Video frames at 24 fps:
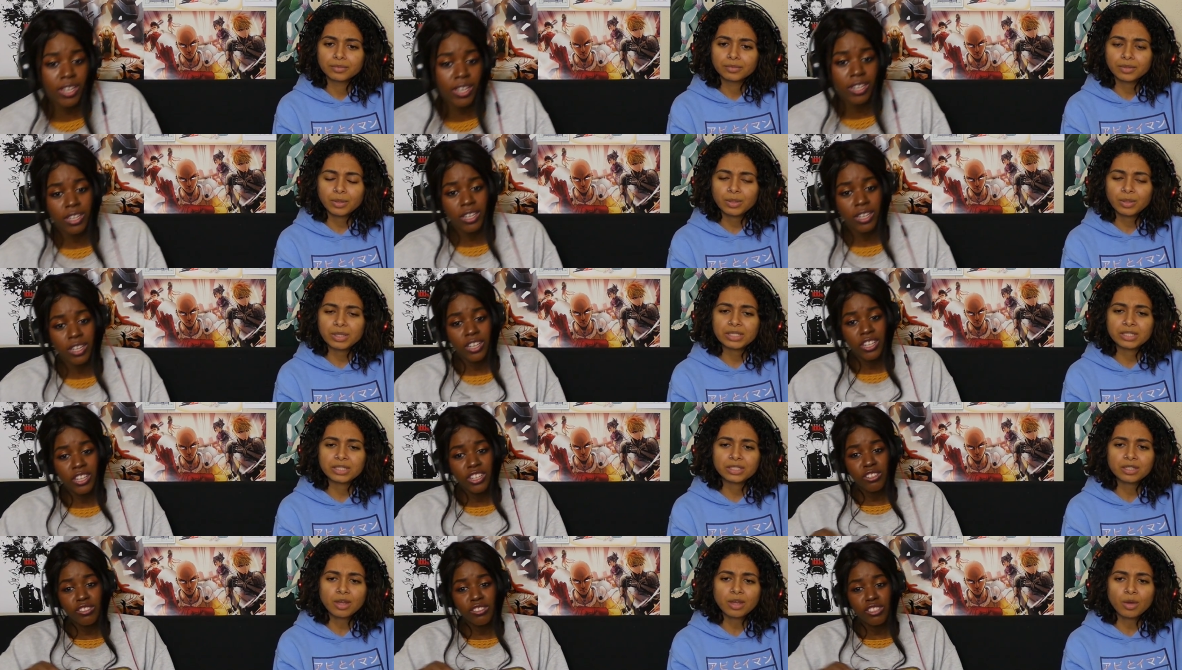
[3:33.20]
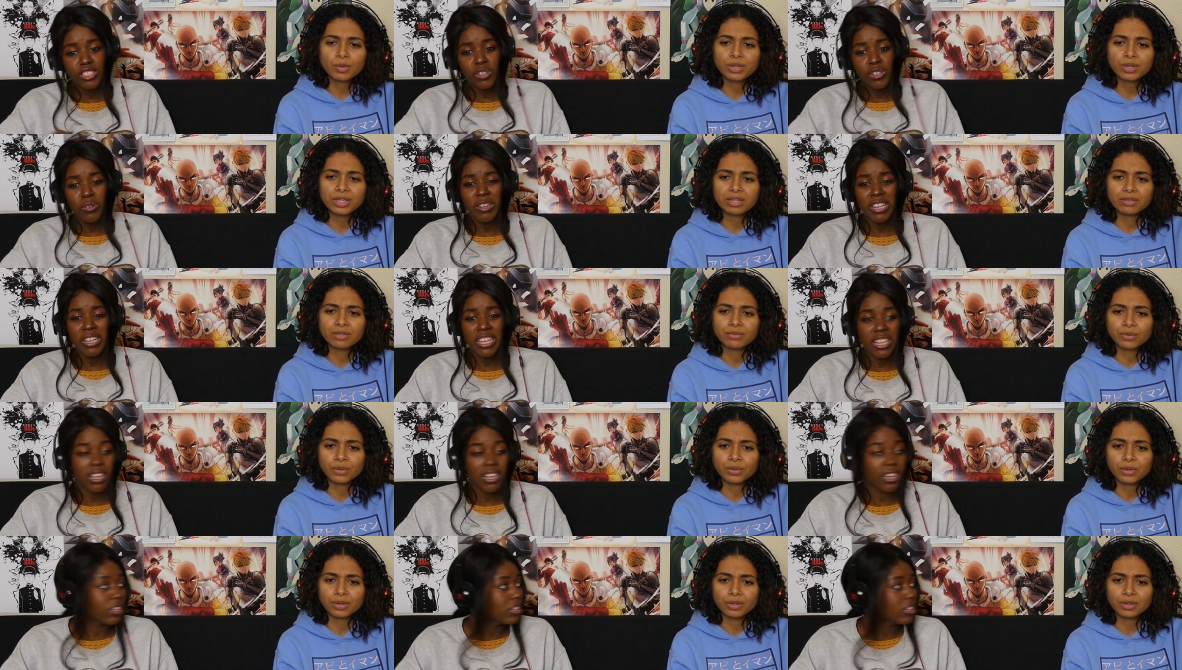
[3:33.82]
Speaker 1: Okay, so, so
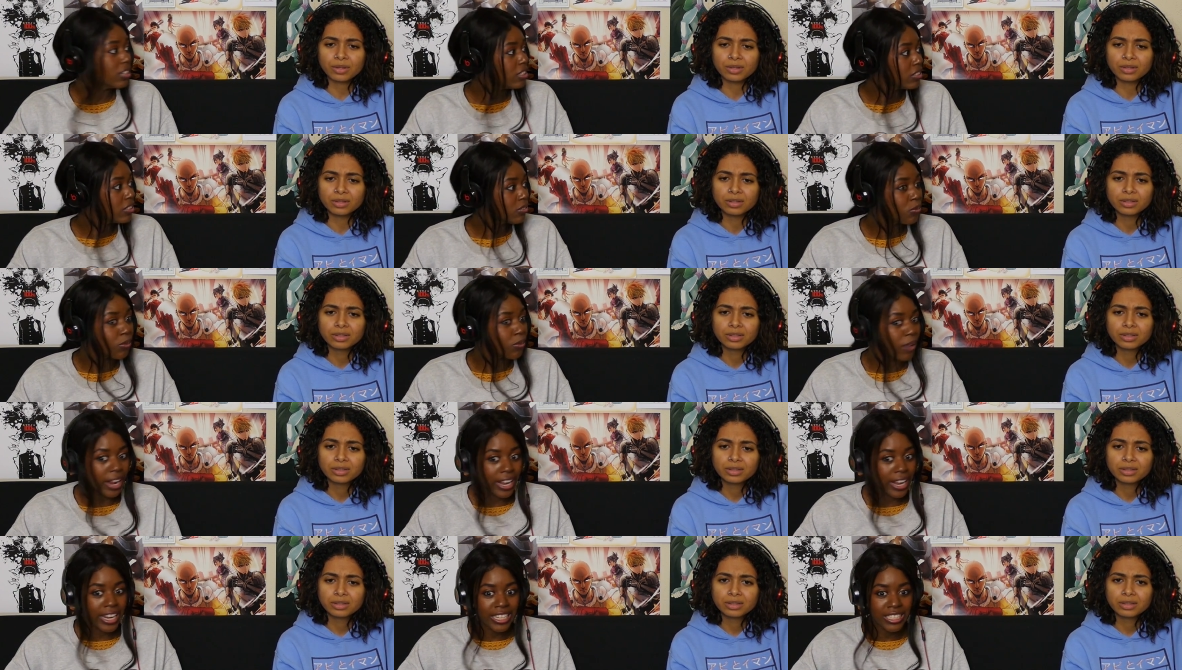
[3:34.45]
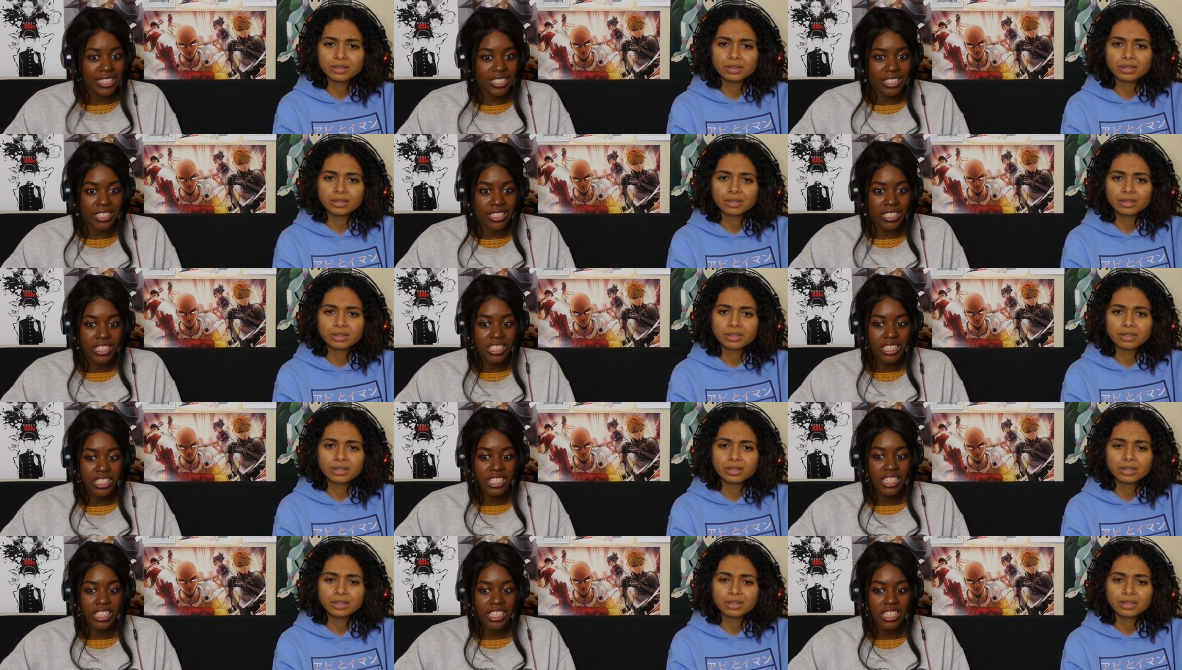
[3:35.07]
evil. Right?